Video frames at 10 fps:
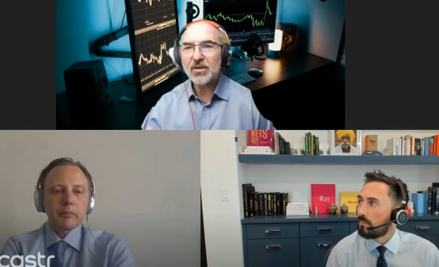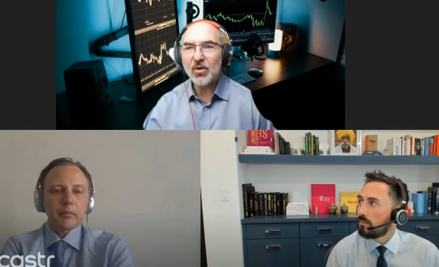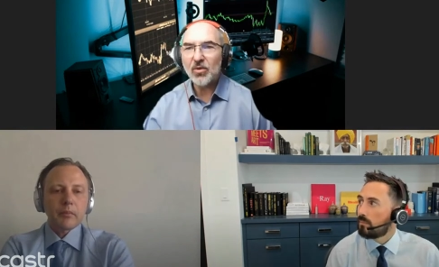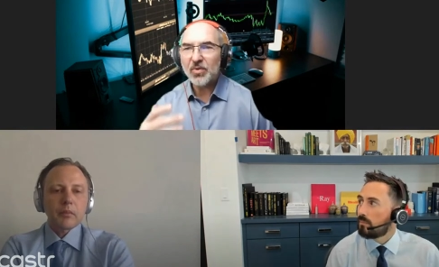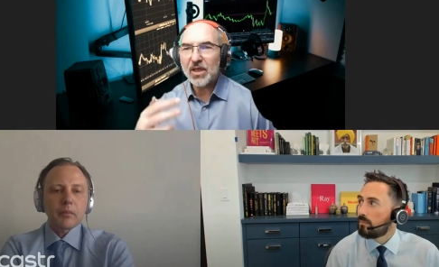
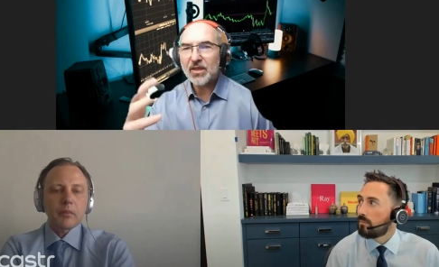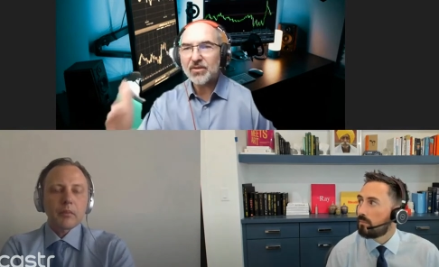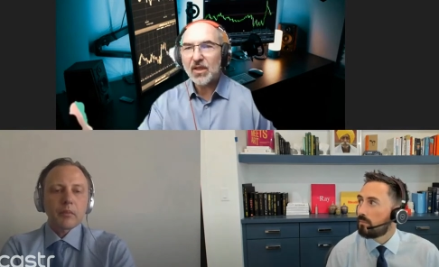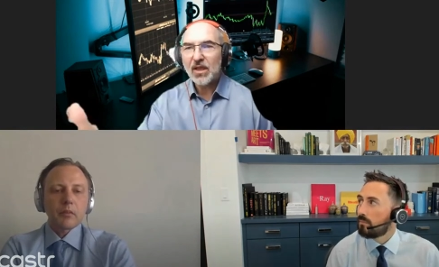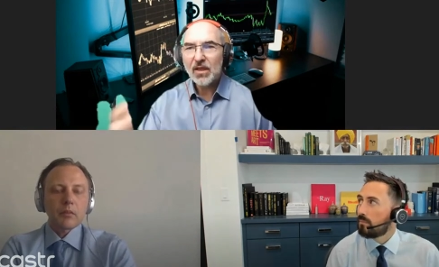Speaker 1: so
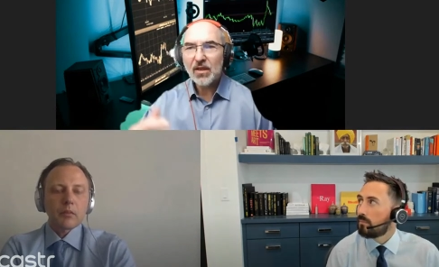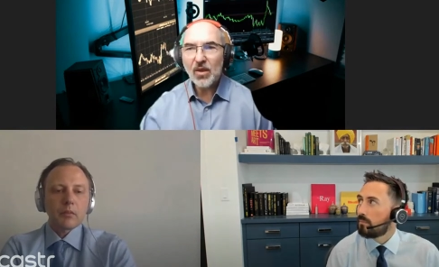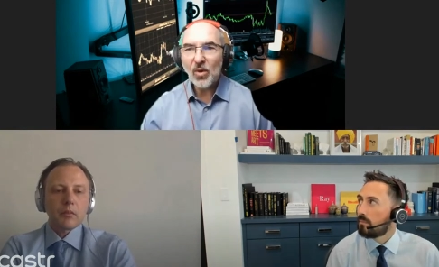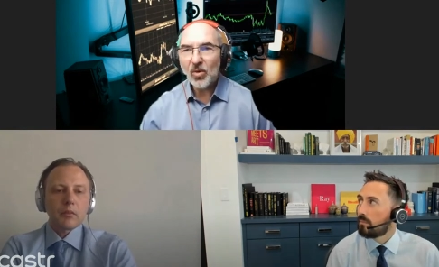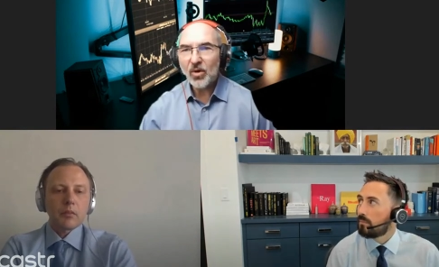because
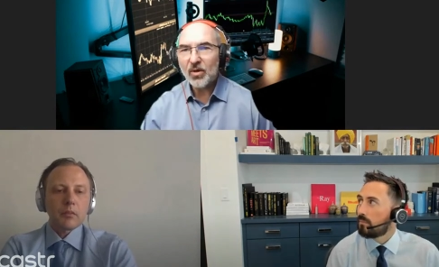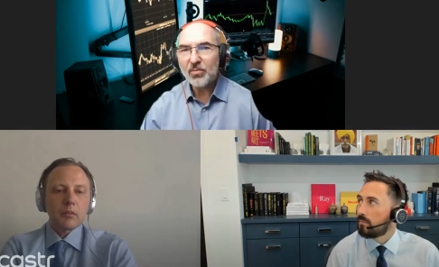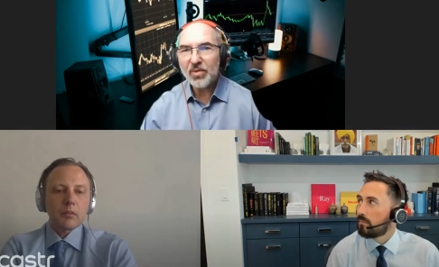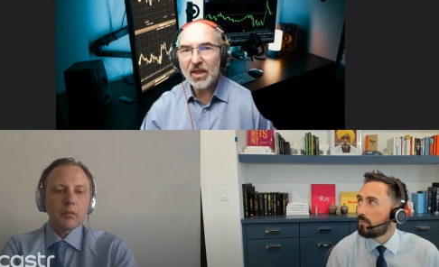you're